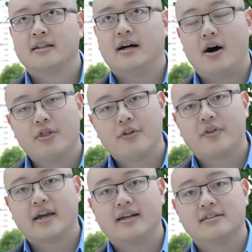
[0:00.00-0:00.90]
The other
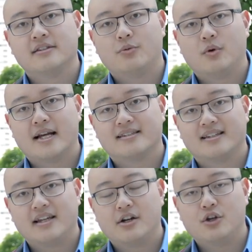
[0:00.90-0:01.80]
thing is, you as a
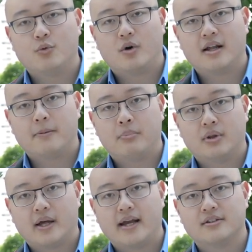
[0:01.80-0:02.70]
leader, you want to
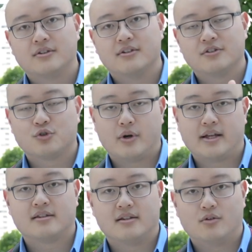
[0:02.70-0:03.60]
play to the
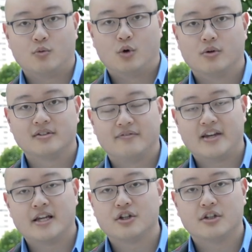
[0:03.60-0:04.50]
strengths and the roles of
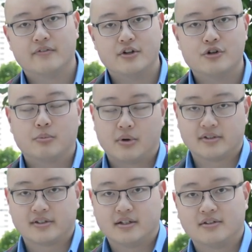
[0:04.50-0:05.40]
each individual
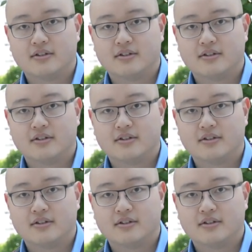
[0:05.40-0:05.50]
person.